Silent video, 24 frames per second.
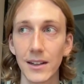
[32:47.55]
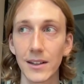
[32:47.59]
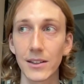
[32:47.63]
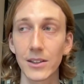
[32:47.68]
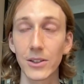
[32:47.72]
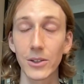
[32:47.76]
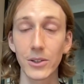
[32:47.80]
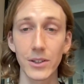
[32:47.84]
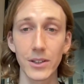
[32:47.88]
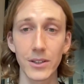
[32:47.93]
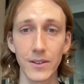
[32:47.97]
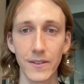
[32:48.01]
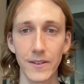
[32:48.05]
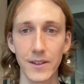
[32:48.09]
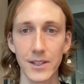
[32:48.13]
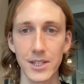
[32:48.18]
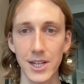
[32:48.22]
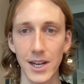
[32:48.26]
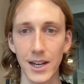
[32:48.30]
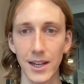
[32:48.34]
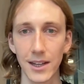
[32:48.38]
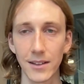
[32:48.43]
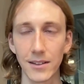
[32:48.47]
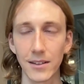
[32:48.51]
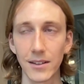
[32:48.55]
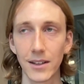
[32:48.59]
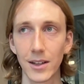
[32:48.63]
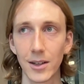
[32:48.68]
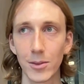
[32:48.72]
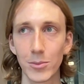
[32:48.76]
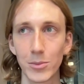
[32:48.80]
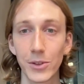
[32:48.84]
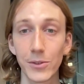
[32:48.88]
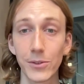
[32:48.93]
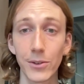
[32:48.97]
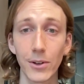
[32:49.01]
included on the chain,
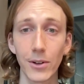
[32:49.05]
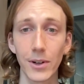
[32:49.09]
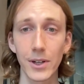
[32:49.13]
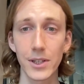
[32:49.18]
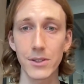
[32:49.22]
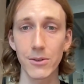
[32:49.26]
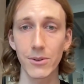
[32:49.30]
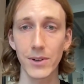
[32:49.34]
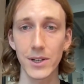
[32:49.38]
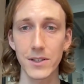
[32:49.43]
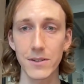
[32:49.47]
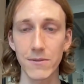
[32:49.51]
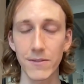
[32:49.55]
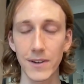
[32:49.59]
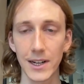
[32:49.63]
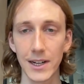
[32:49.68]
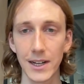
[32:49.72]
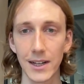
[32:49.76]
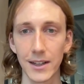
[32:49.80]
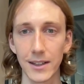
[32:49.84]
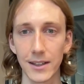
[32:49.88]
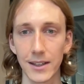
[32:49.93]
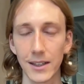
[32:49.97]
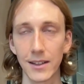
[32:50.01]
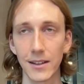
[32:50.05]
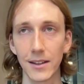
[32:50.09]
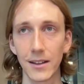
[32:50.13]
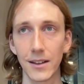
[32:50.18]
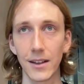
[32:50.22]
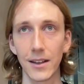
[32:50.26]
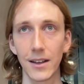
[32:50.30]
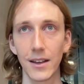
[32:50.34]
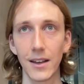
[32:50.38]
before it's reached finality.